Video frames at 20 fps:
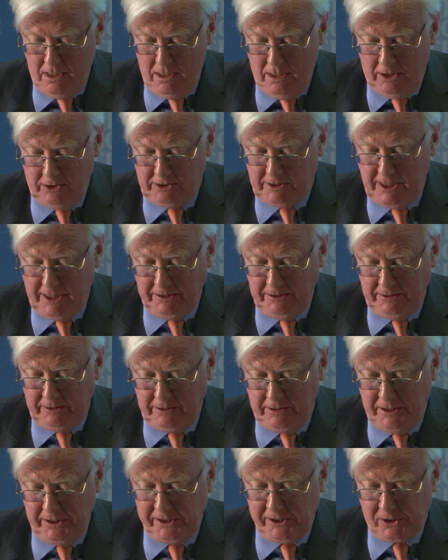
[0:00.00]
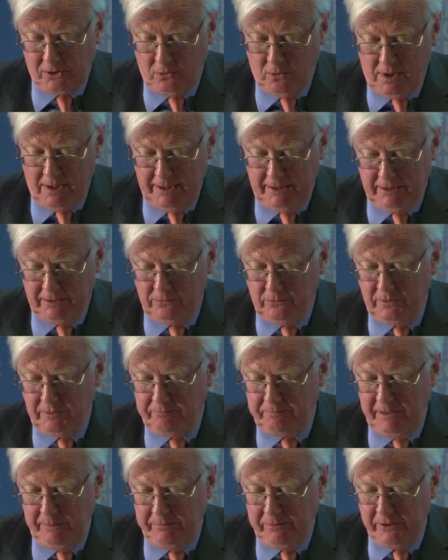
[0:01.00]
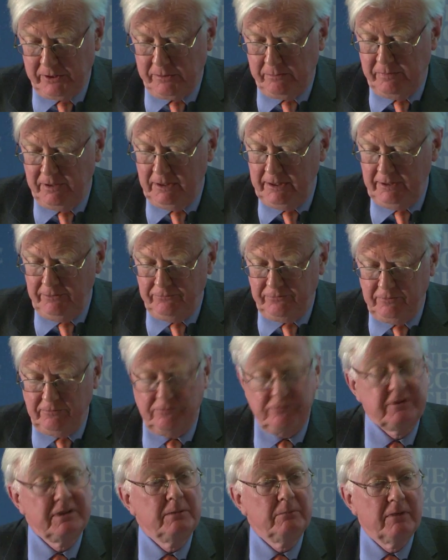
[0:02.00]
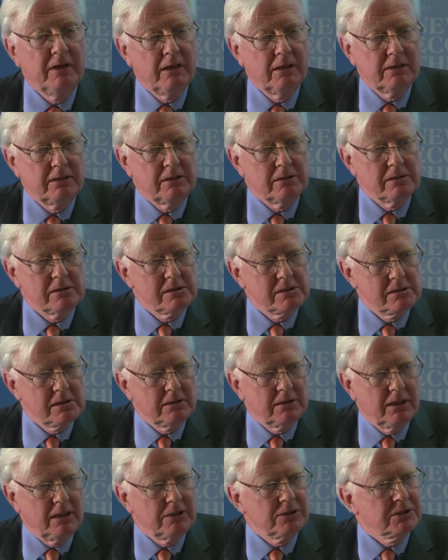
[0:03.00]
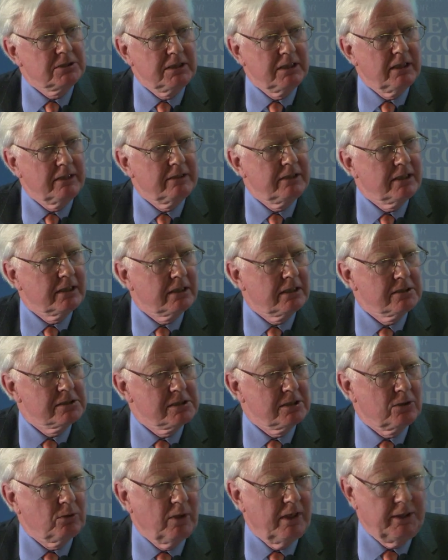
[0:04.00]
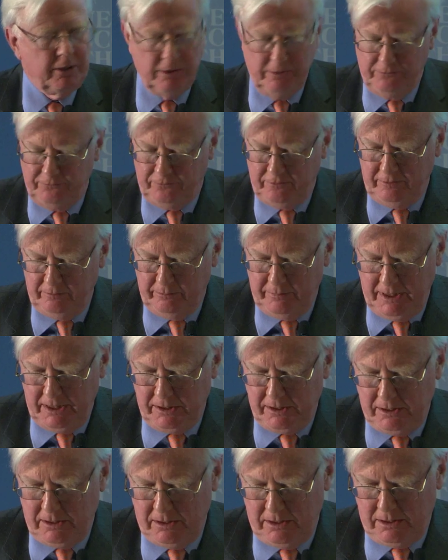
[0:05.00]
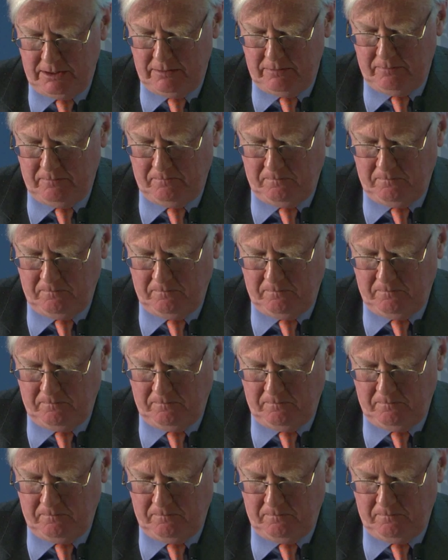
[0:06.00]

Our current disquiet with people's belief in free markets, actually, I think, has a quite different basis.